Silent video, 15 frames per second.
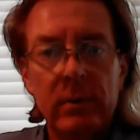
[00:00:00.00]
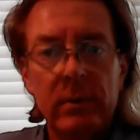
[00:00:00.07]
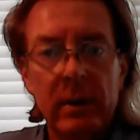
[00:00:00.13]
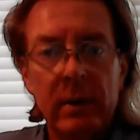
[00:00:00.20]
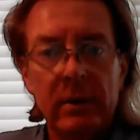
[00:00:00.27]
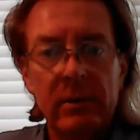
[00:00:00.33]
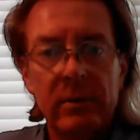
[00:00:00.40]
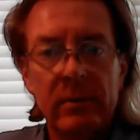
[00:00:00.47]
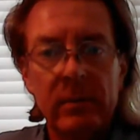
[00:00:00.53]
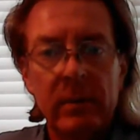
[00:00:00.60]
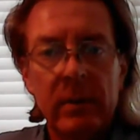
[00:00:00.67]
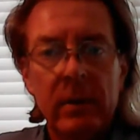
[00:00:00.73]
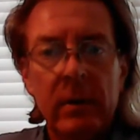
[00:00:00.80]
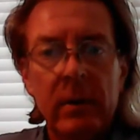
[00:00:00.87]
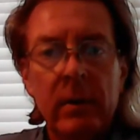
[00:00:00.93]
dates
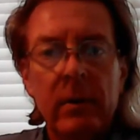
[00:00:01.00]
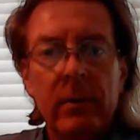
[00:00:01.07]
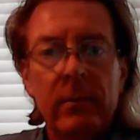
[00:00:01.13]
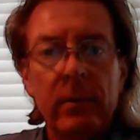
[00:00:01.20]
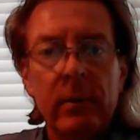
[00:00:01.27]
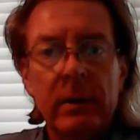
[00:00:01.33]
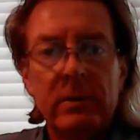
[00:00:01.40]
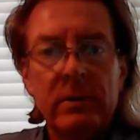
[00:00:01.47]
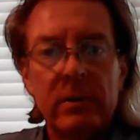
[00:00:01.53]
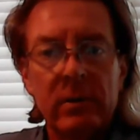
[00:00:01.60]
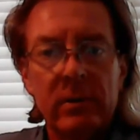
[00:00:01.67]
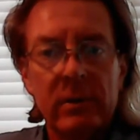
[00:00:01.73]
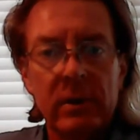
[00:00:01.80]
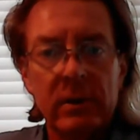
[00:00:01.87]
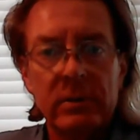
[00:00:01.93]
for each
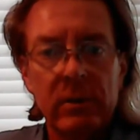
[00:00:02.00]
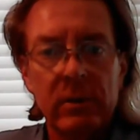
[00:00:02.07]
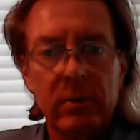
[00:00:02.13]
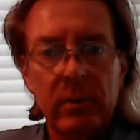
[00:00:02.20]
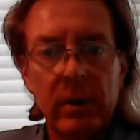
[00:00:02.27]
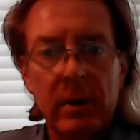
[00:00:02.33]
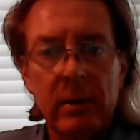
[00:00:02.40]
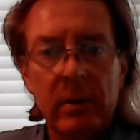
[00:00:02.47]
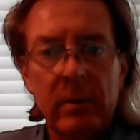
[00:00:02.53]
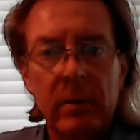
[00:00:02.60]
discussion thread.